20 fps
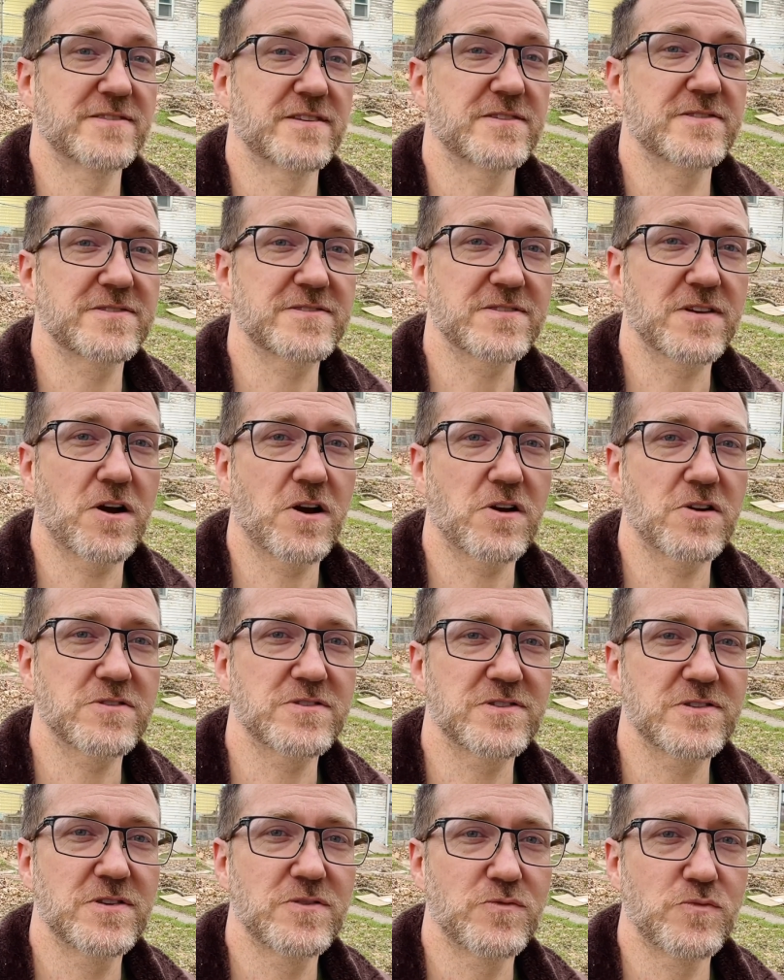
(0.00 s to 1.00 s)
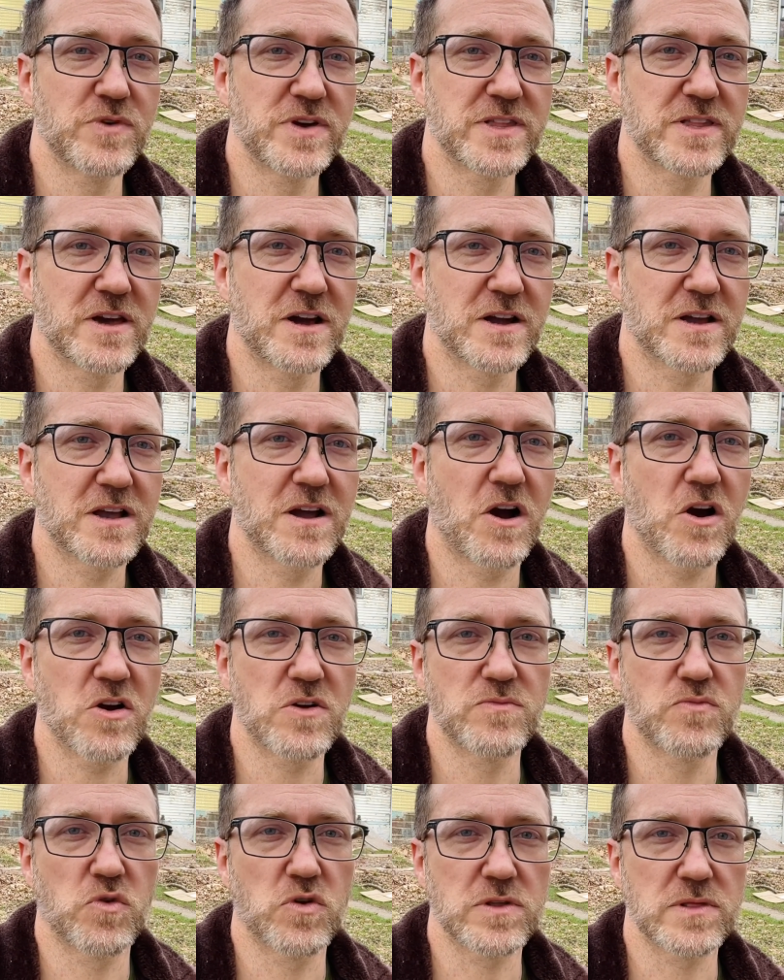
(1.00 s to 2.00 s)
it starts with a
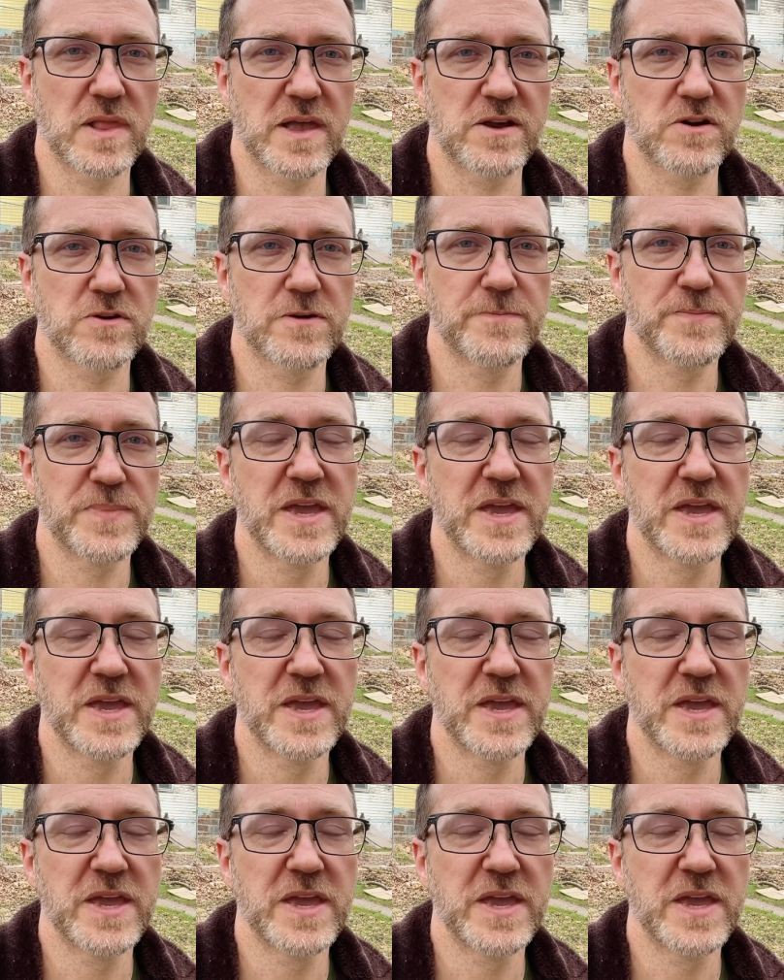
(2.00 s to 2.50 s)
cardboard layer.